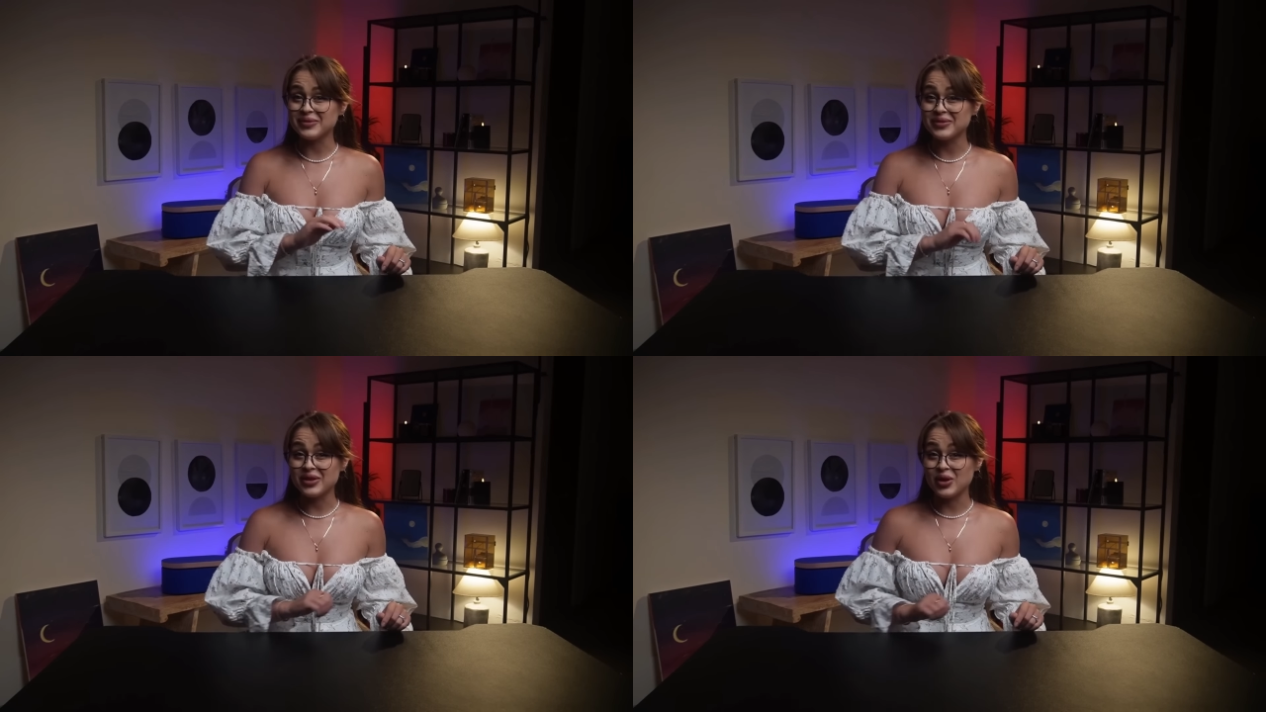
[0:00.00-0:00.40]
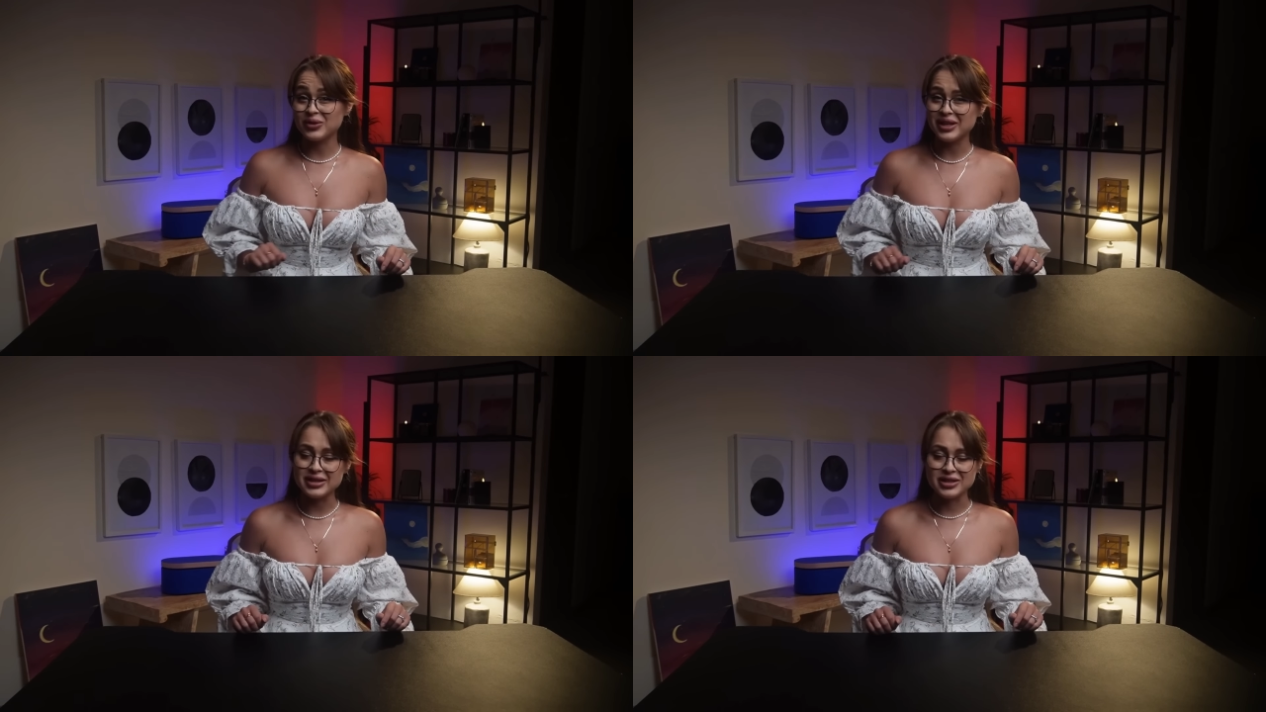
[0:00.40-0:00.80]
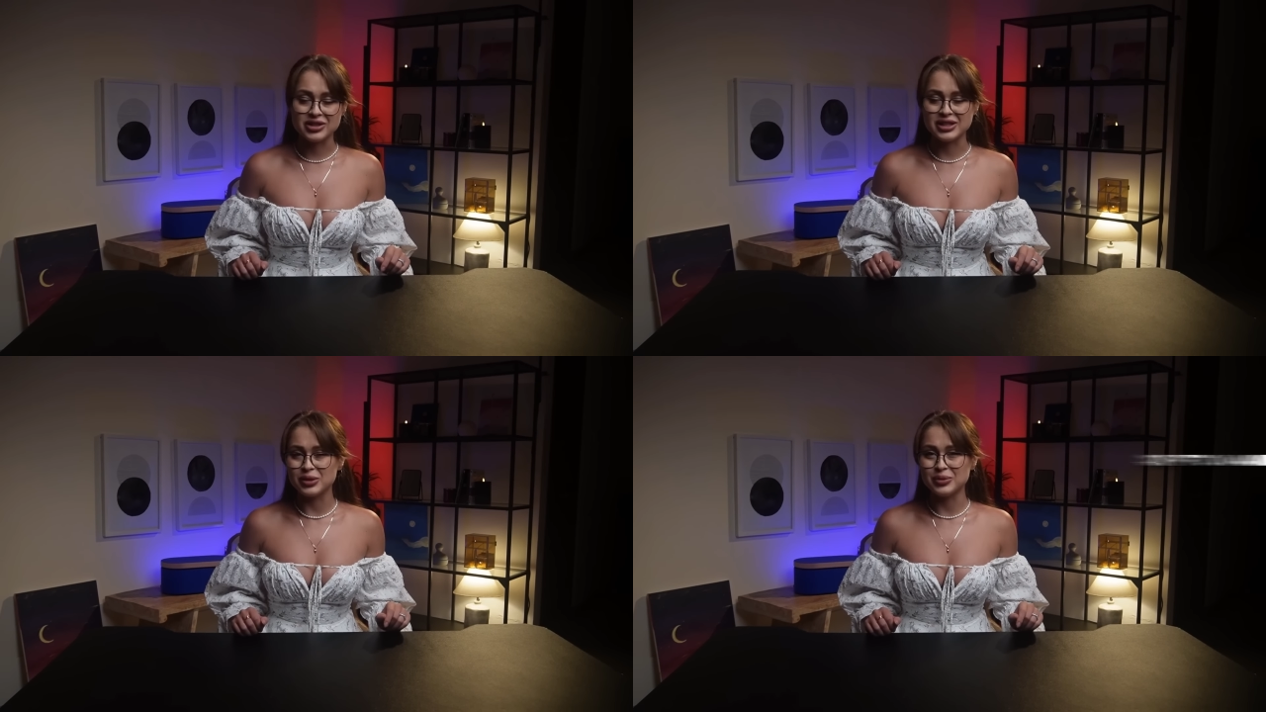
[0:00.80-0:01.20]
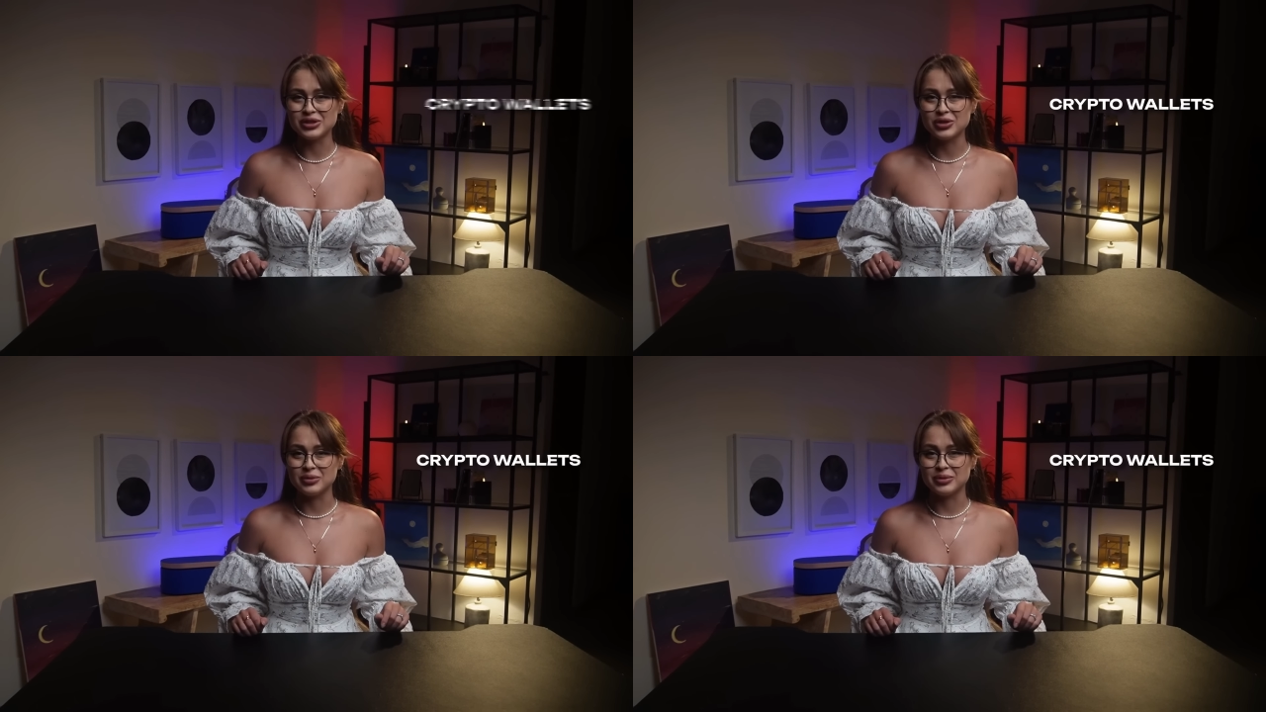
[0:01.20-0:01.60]
No need to deal
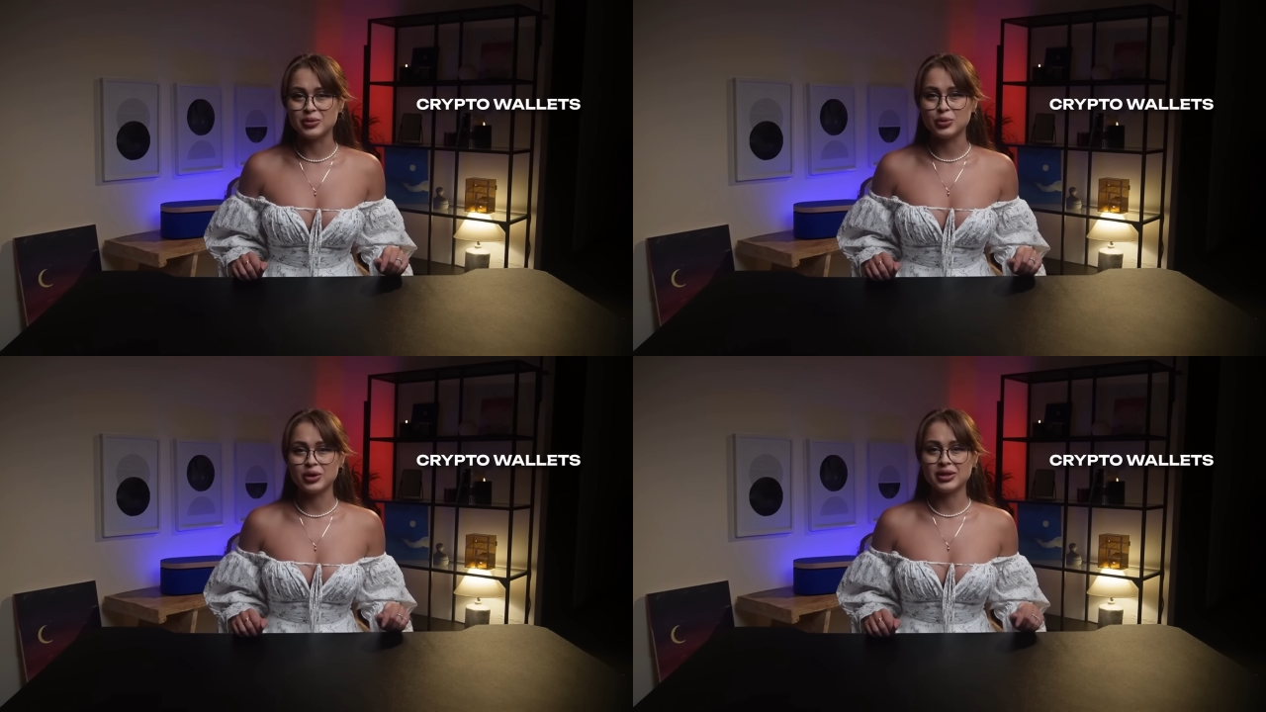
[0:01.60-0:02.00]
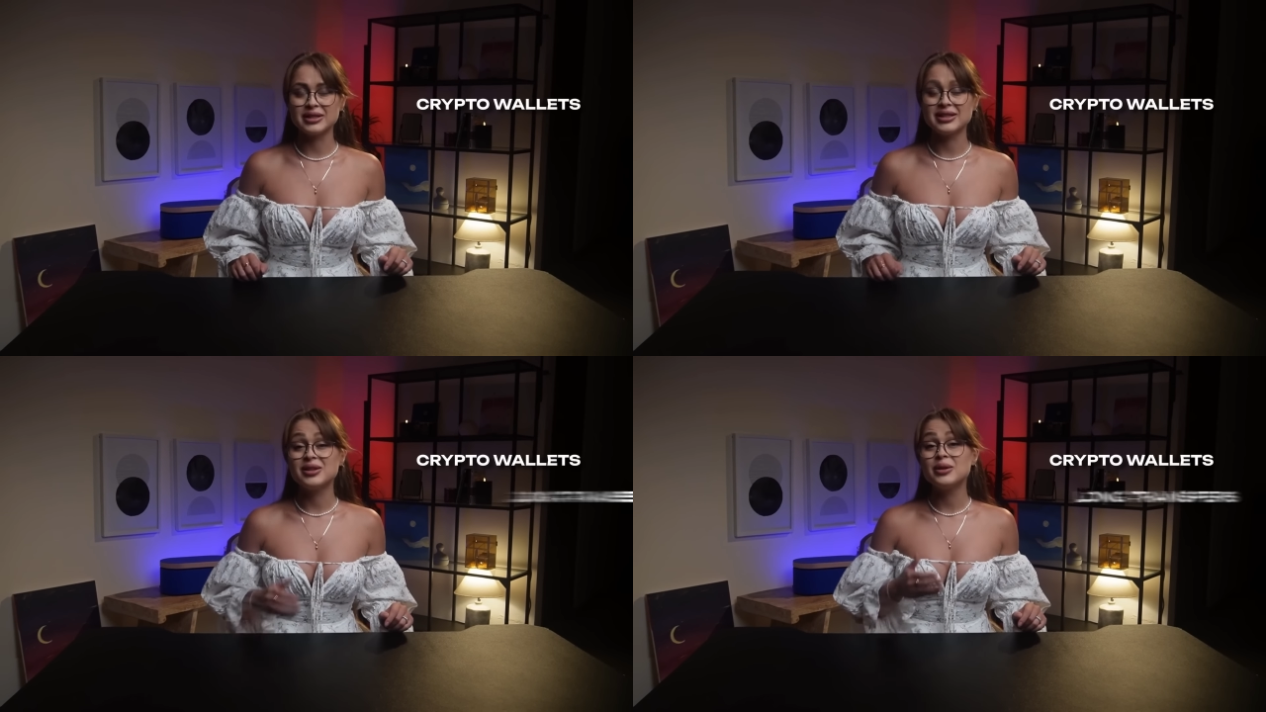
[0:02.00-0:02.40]
with crypto wallets,